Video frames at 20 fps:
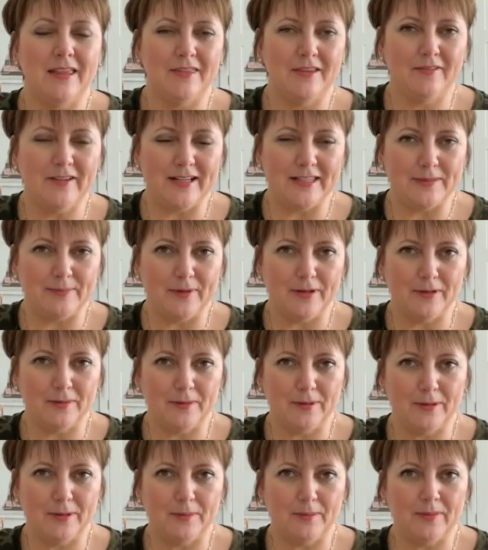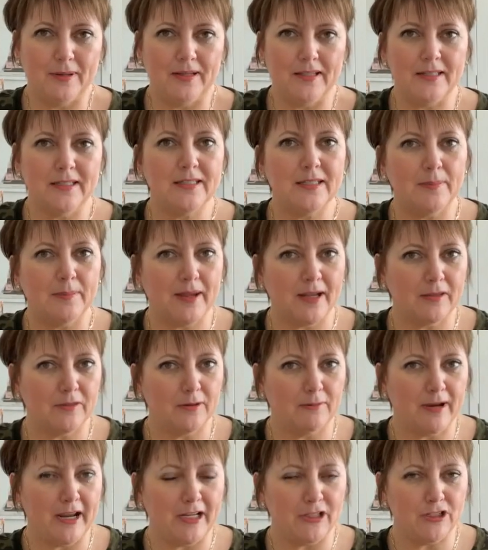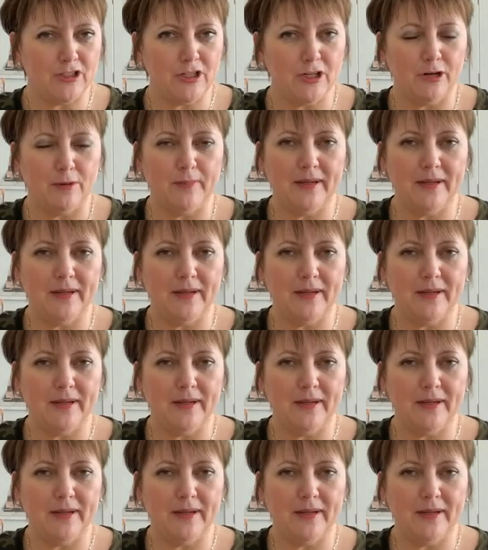the Facebook group to pick the right shoe,